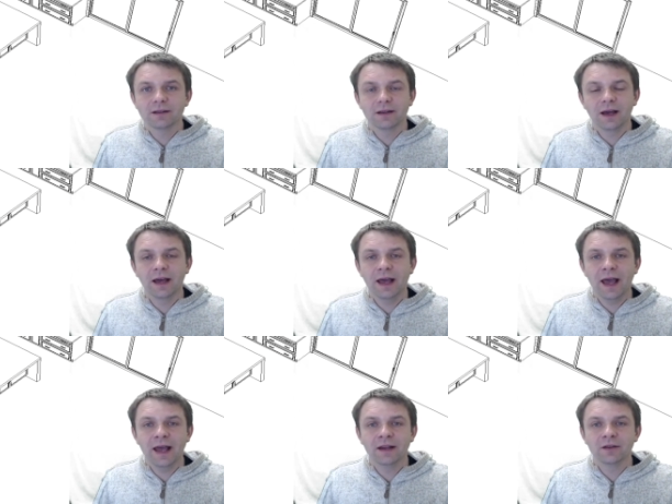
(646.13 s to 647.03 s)

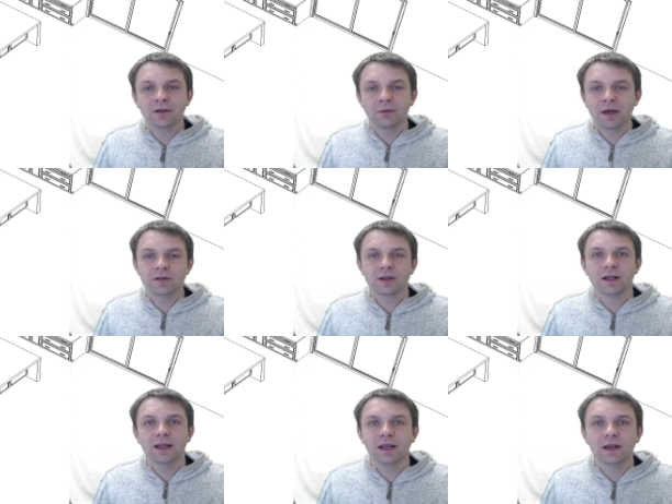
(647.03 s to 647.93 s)
And
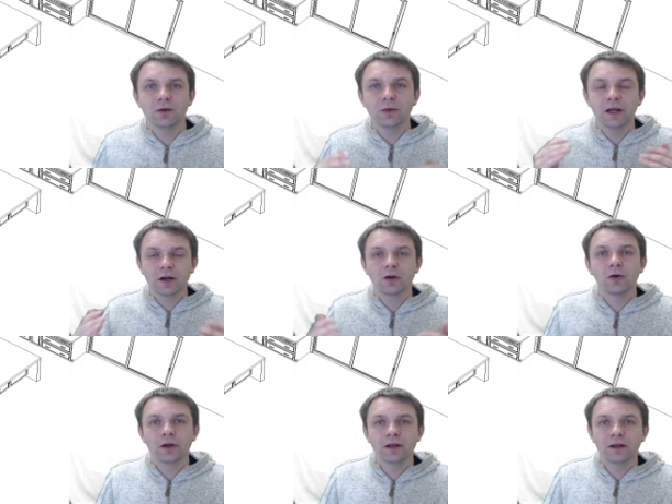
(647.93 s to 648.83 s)
basically we are
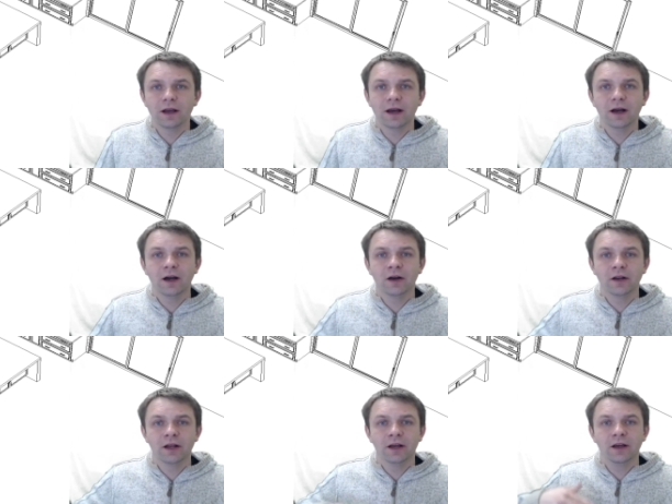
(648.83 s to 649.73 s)
going on
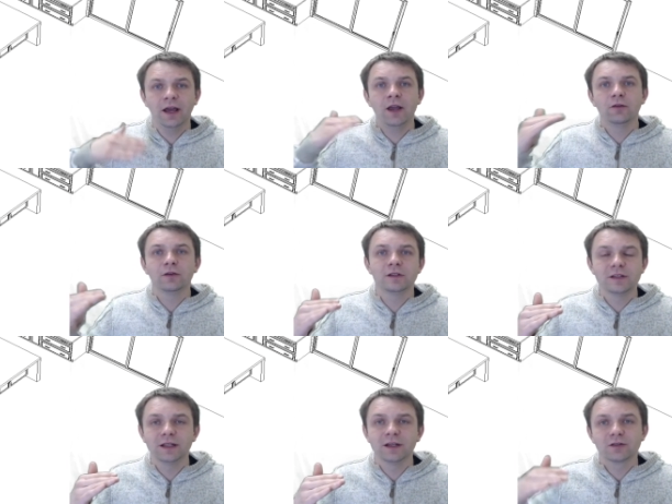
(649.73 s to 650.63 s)
a 8-foot
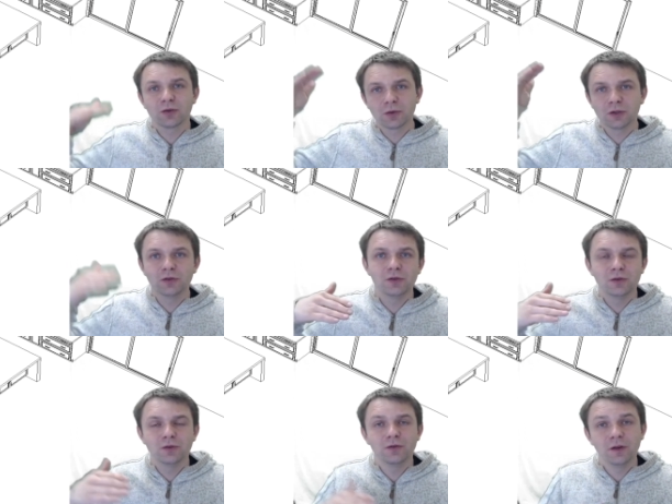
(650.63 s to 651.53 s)
ceiling, so we're
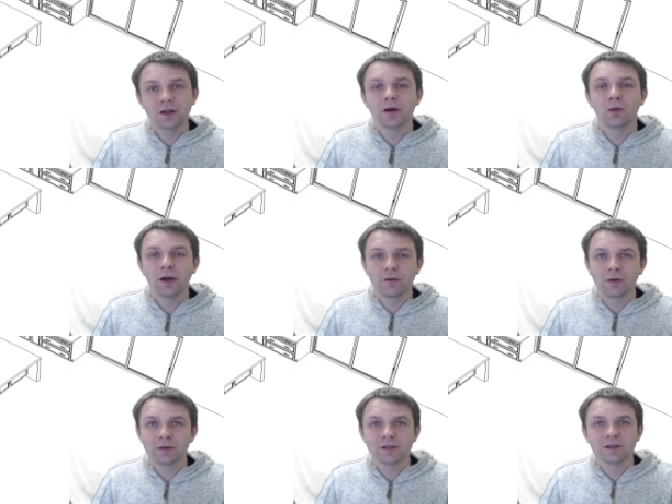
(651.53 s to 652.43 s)
2 feet away
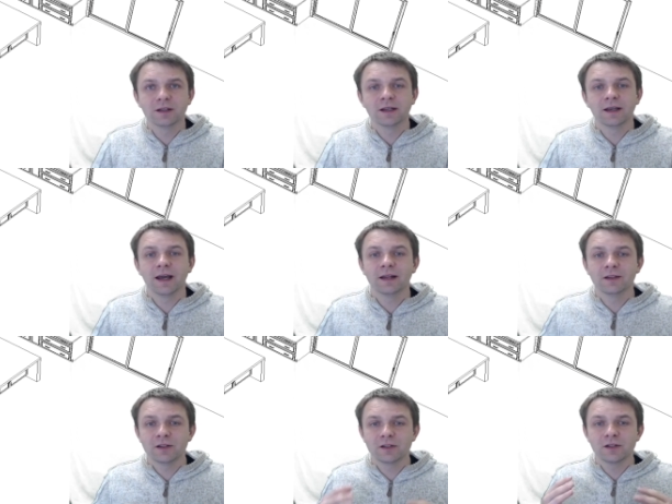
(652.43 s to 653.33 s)
from the ceiling, and
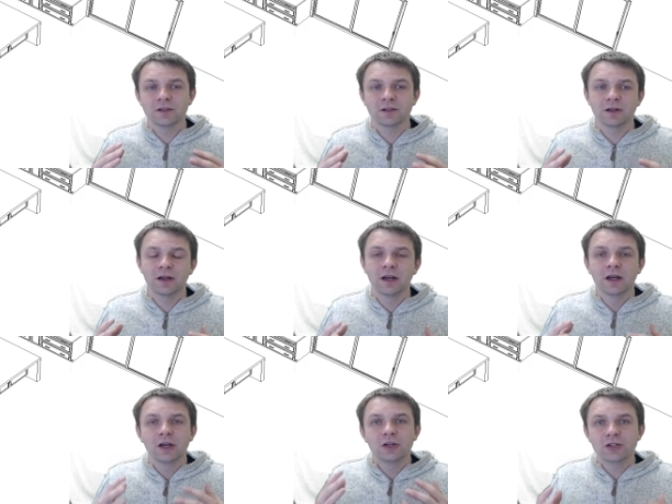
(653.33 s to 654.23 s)
this is a
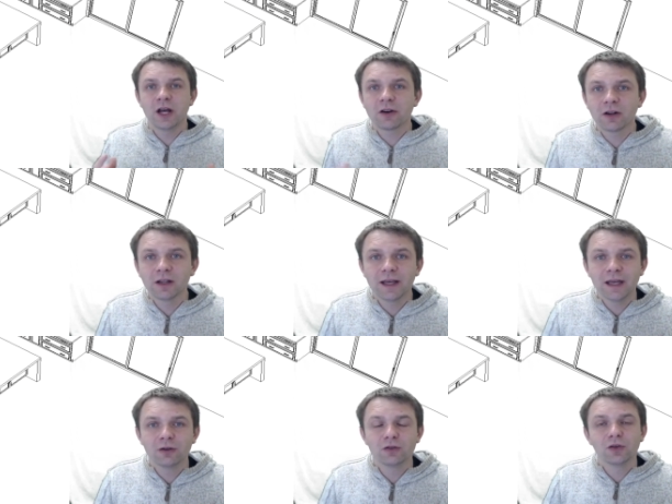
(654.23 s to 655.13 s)
general
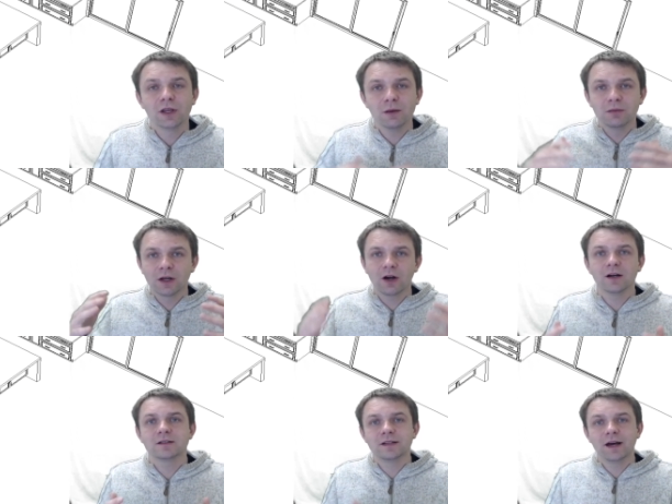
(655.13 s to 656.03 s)
layout to keep the
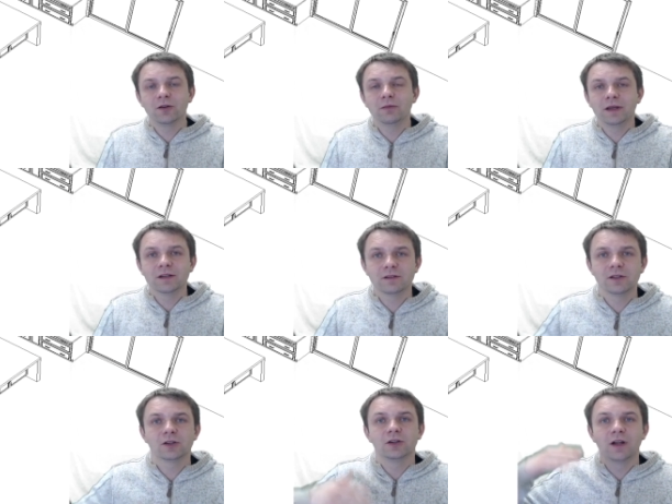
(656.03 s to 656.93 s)
cost down, because
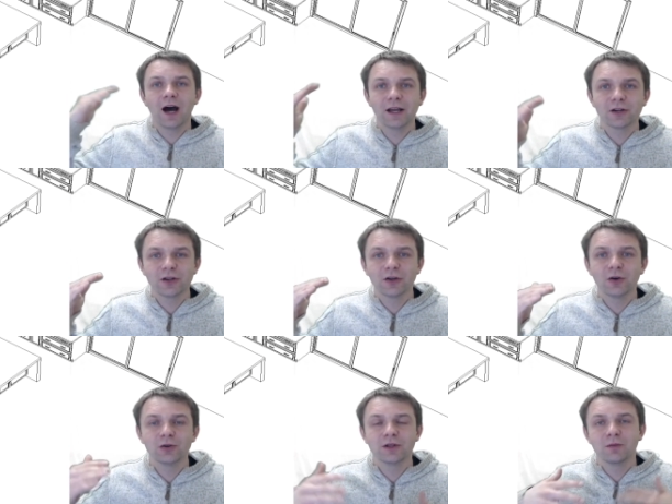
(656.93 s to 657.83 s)
the higher you
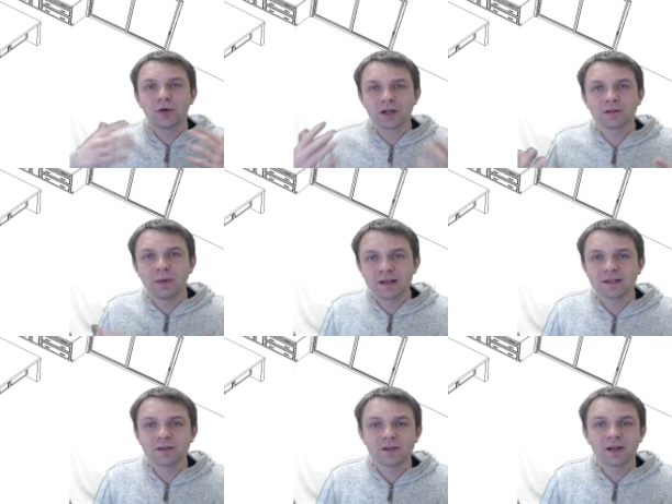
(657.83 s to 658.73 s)
go, the more
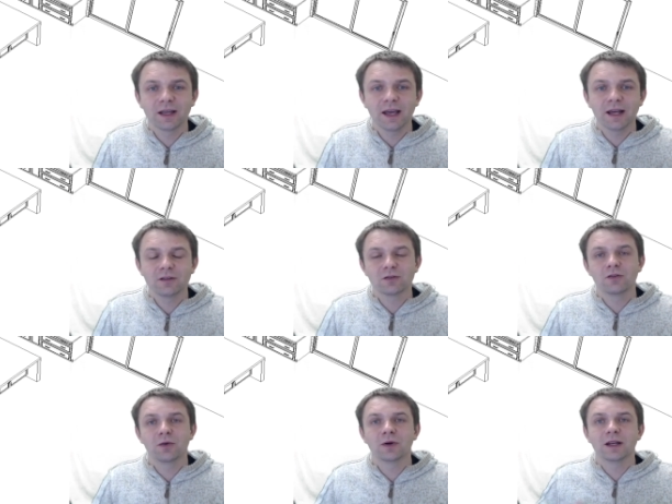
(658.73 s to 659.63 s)
expensive it's going to get. So
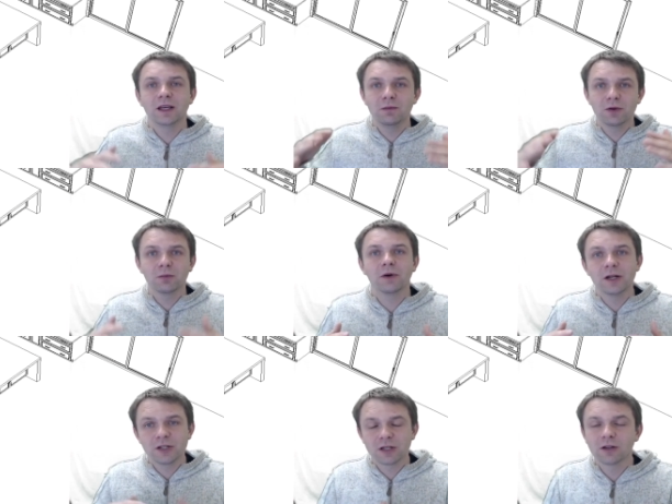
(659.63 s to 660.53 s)
if you want to keep your
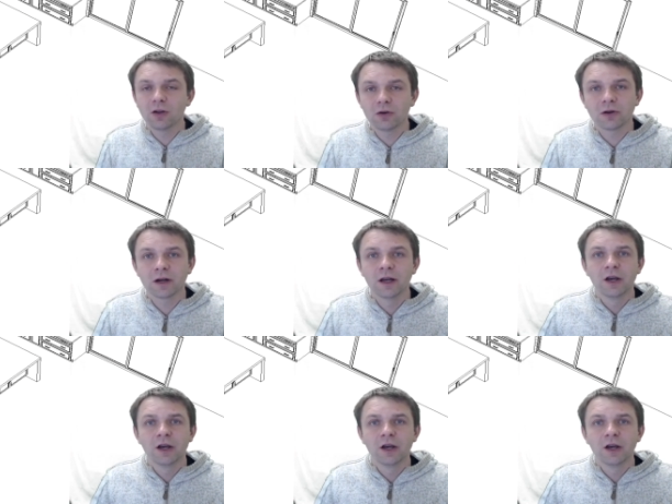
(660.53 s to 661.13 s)
budget lower,